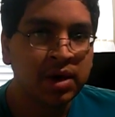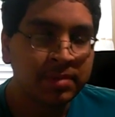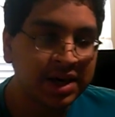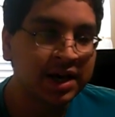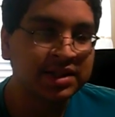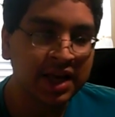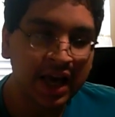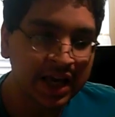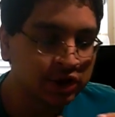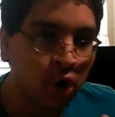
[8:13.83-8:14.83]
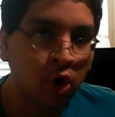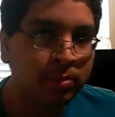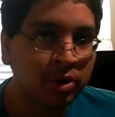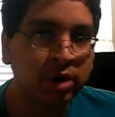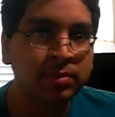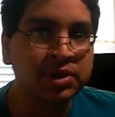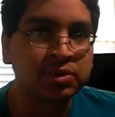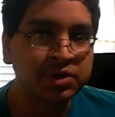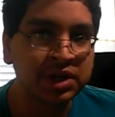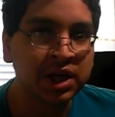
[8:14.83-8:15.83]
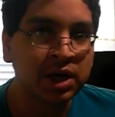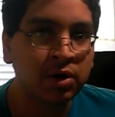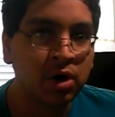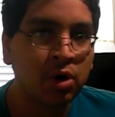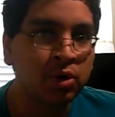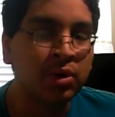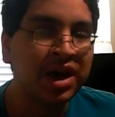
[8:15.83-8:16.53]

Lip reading: Because his whole purpose was to kill Goku.